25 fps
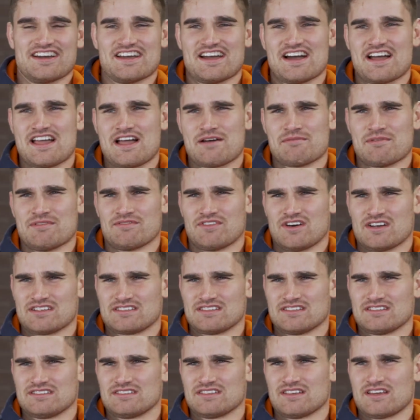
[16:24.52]
I am
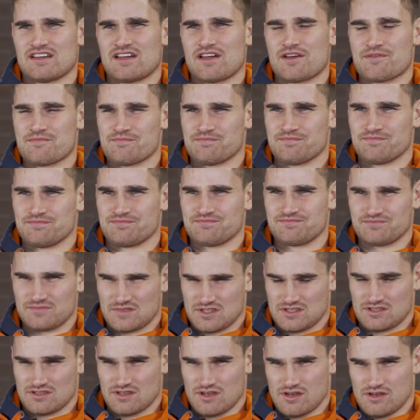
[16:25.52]
invited.
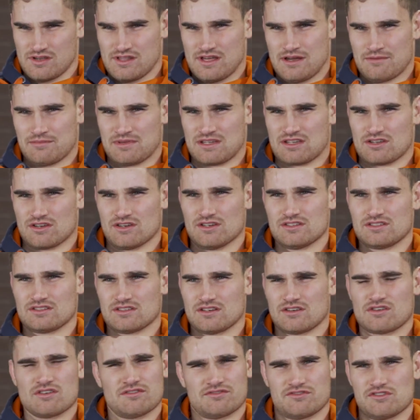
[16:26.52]
So that'll be good.
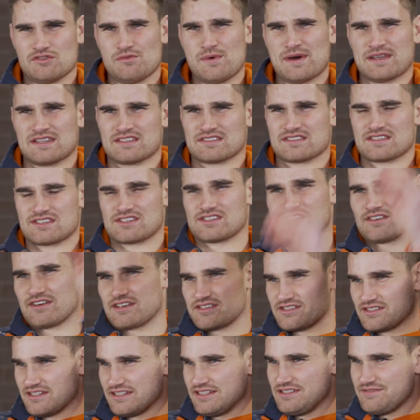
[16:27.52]
I've got a few weddings this year
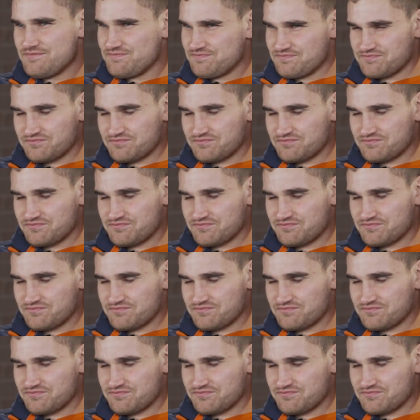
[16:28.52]
actually.